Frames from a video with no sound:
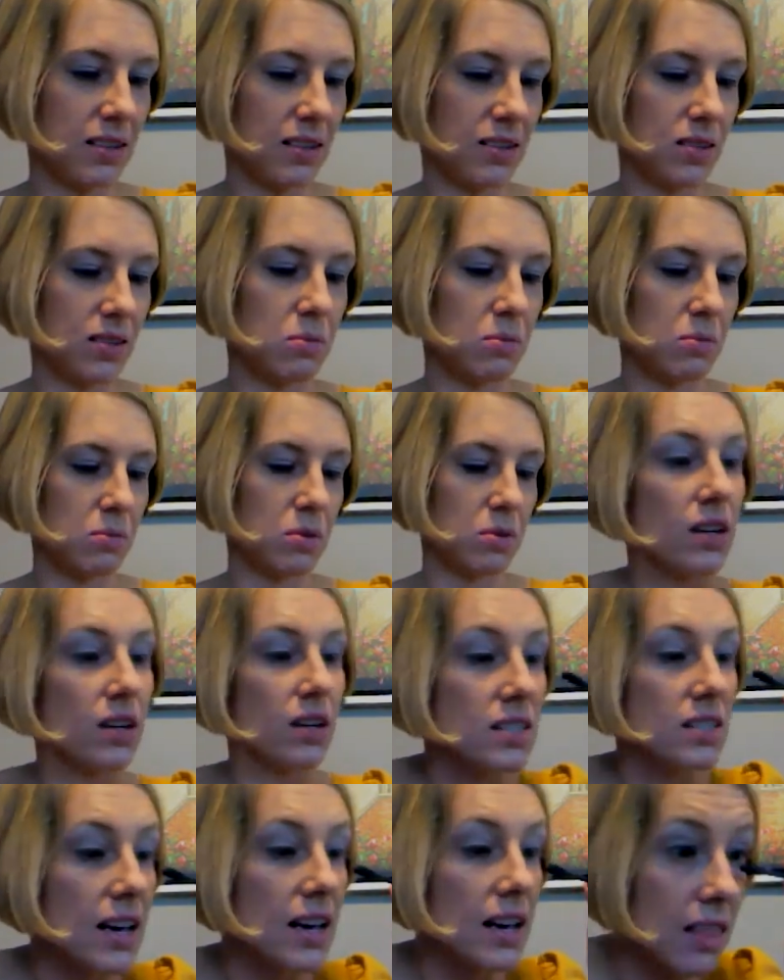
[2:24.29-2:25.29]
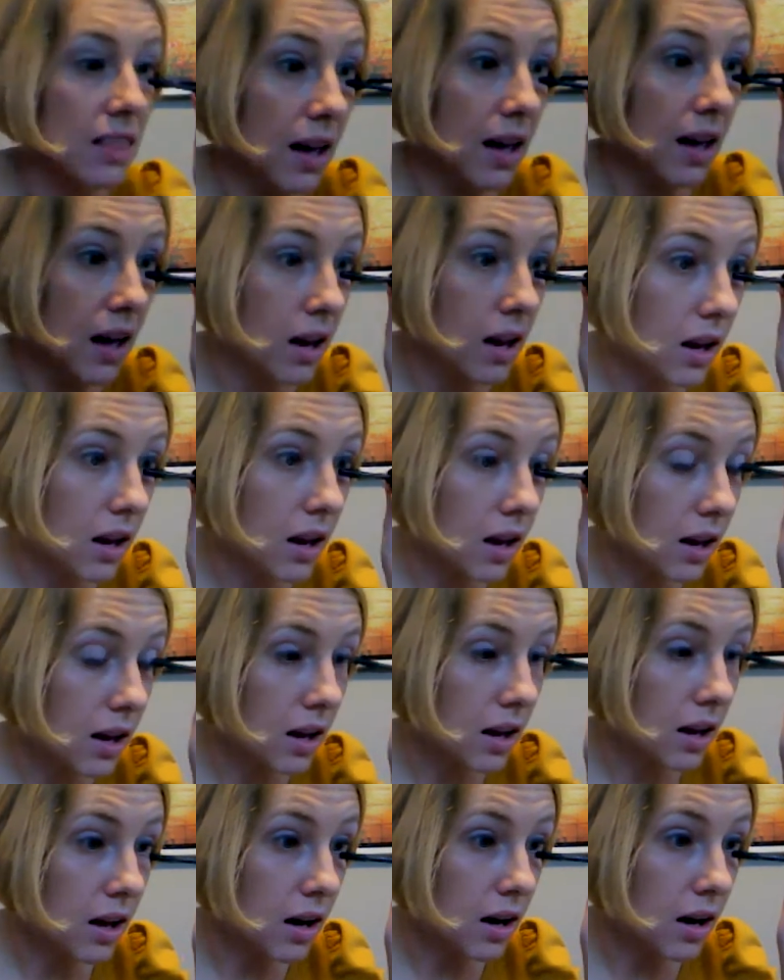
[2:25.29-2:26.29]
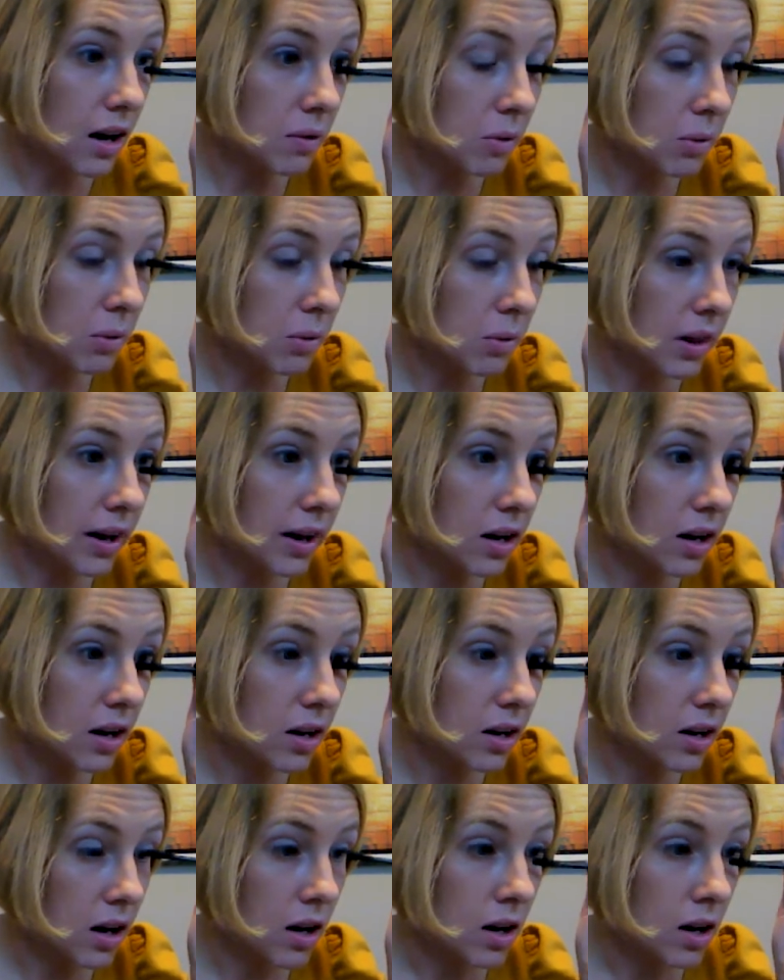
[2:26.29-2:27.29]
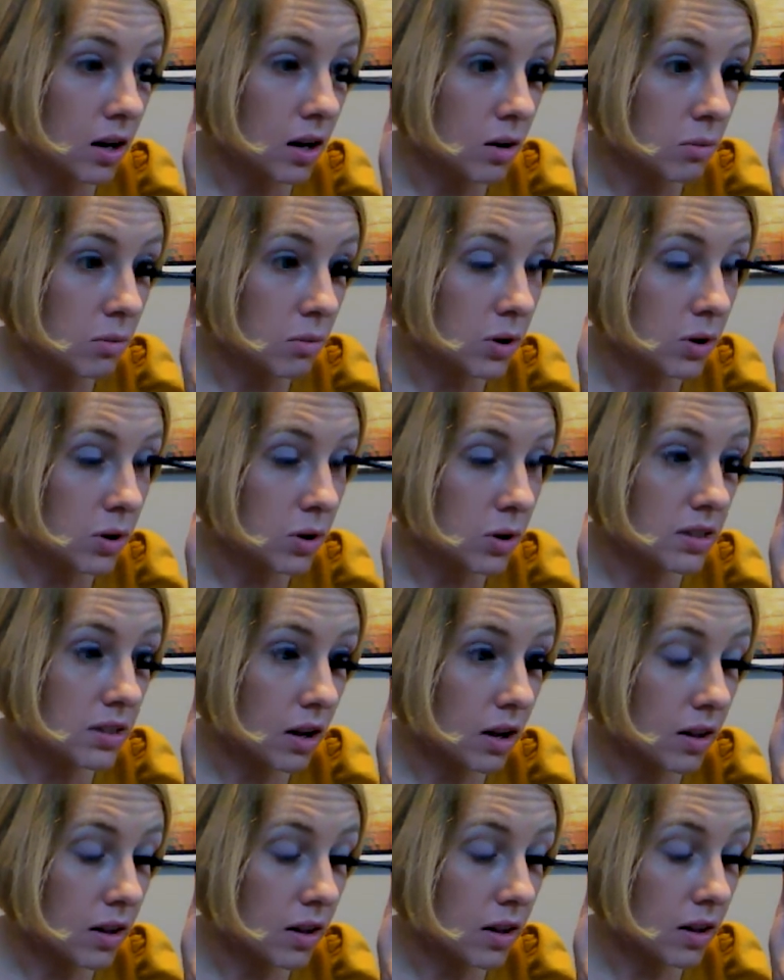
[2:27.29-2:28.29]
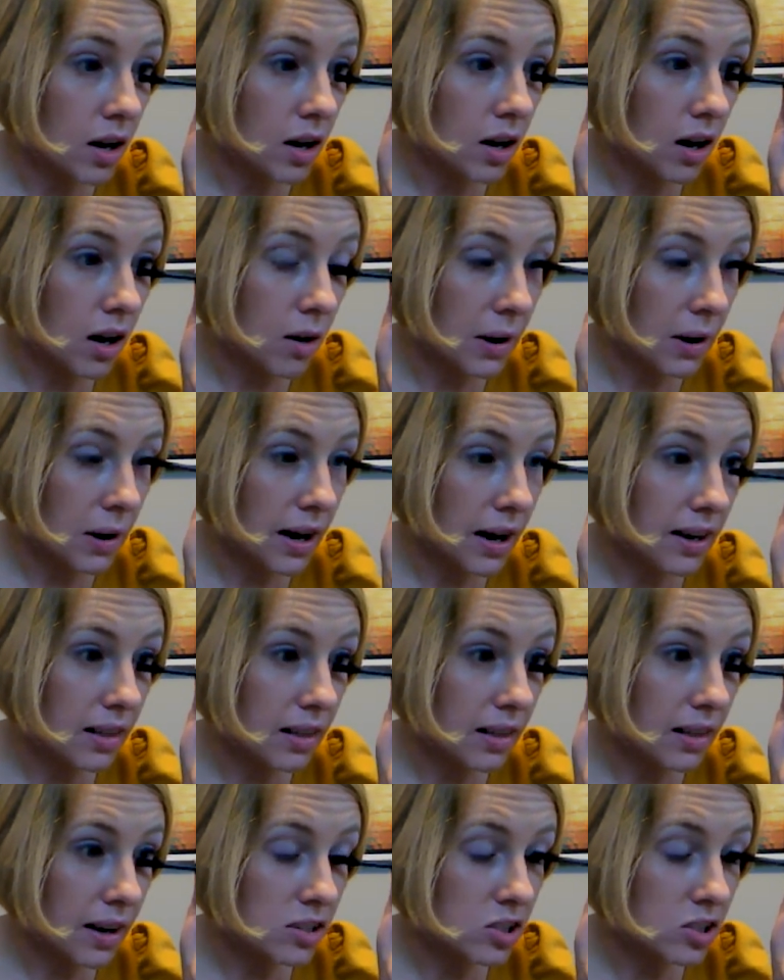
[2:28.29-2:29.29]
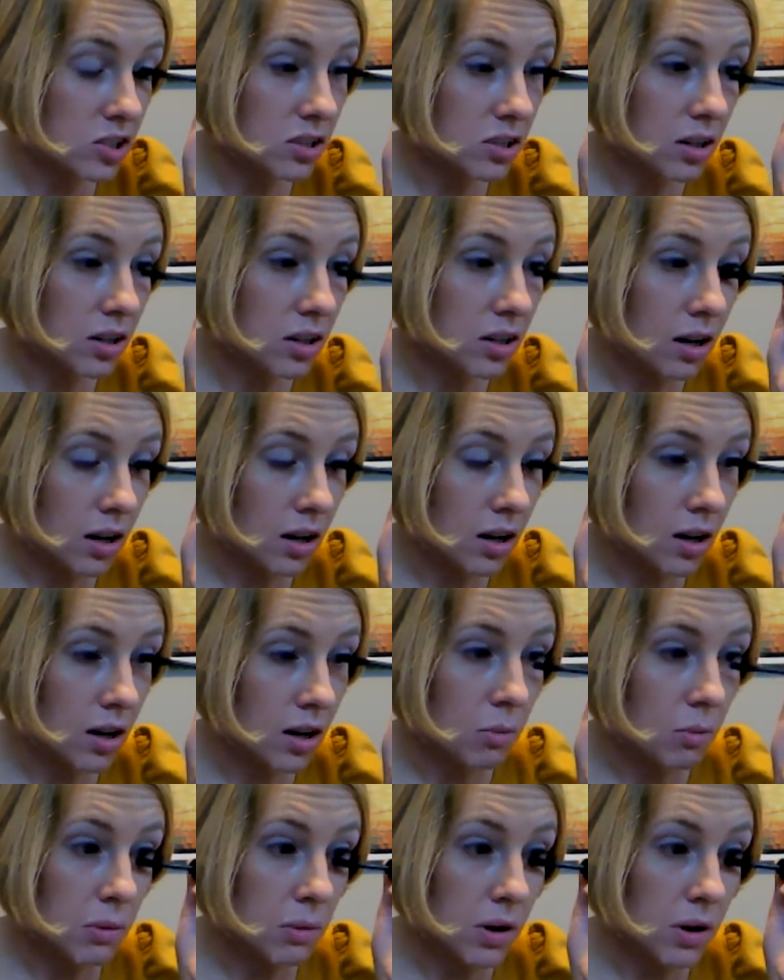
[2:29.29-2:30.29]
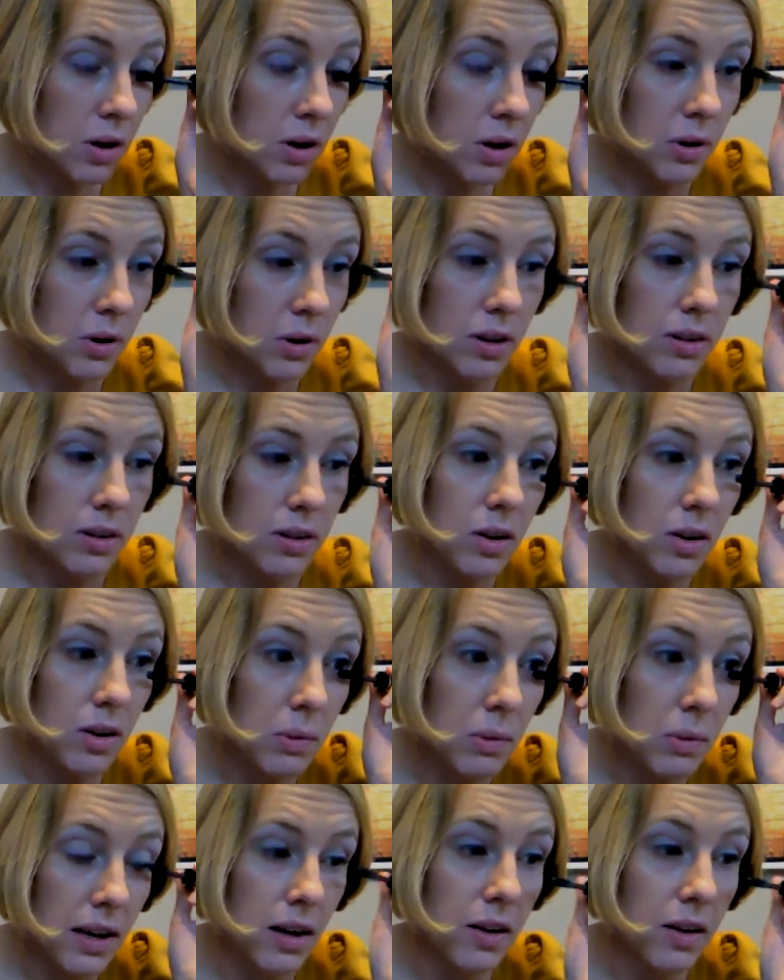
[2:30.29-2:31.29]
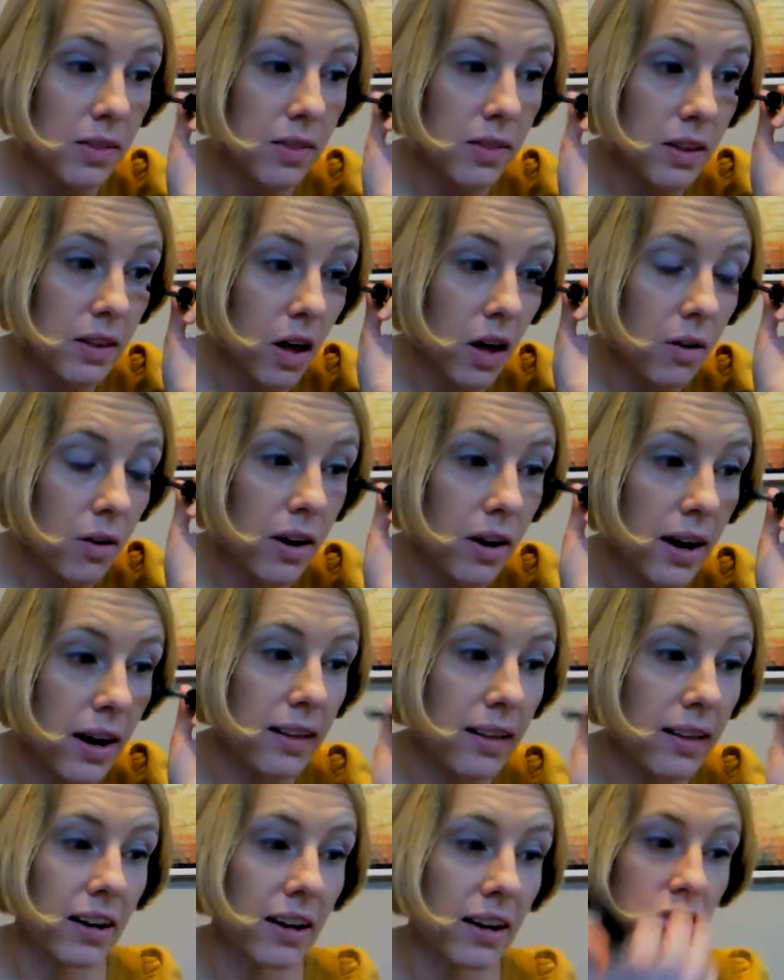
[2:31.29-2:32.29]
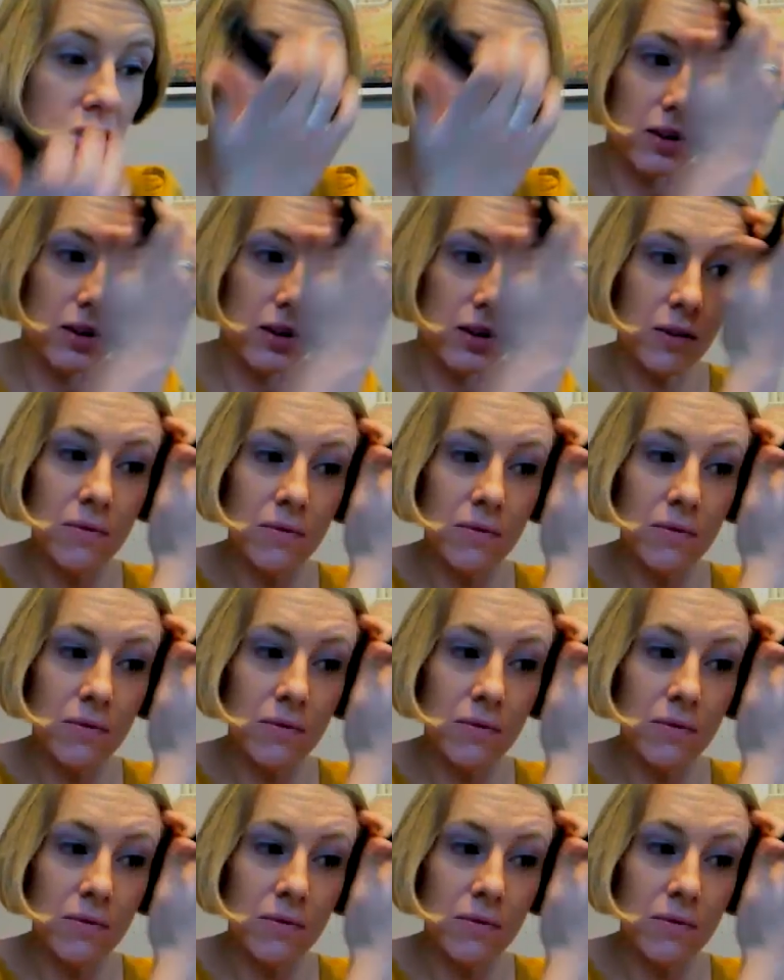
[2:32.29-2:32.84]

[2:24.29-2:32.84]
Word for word: So I'm just going to take that, and I'm going to apply it mostly on the top eyelash, but I'm going to put a little bit on the lower eyelash too,